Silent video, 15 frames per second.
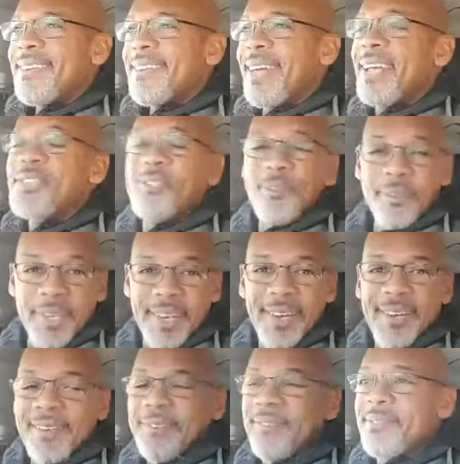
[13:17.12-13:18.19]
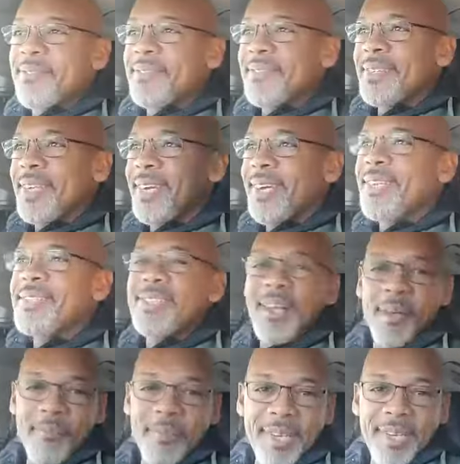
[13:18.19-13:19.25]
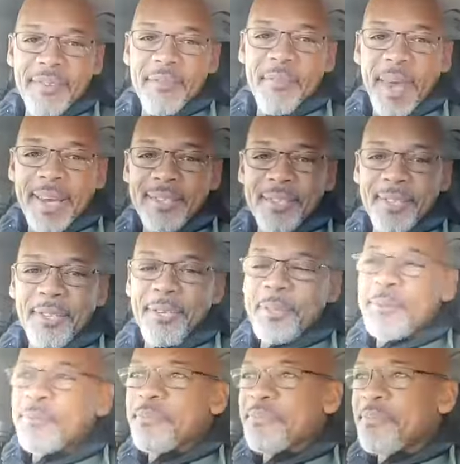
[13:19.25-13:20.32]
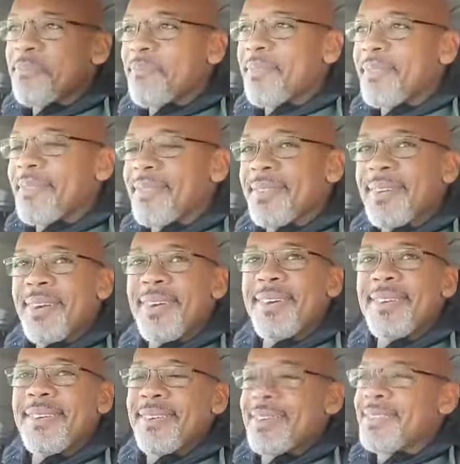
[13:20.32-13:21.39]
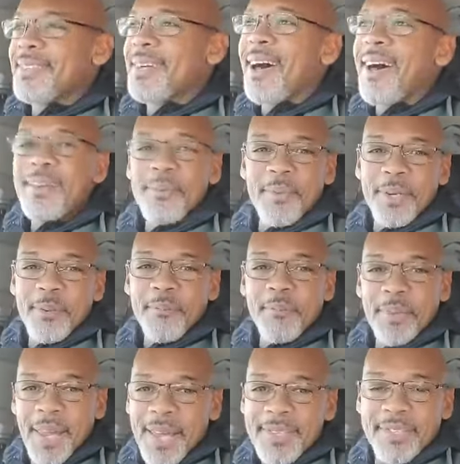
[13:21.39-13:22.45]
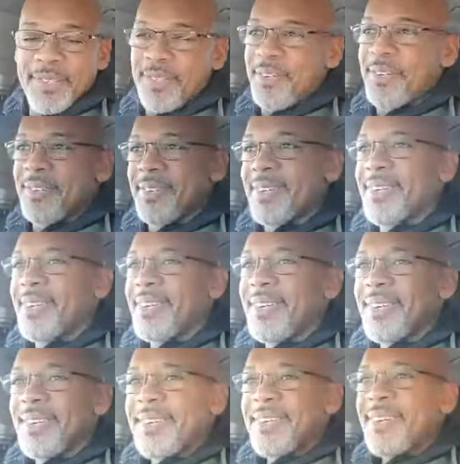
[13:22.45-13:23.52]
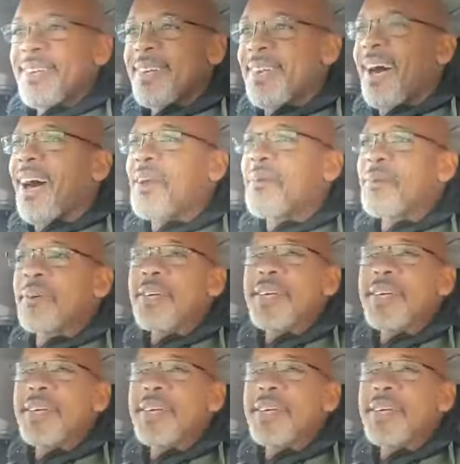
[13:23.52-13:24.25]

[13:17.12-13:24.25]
that you give, it shall be given back to you. God will bless you. God will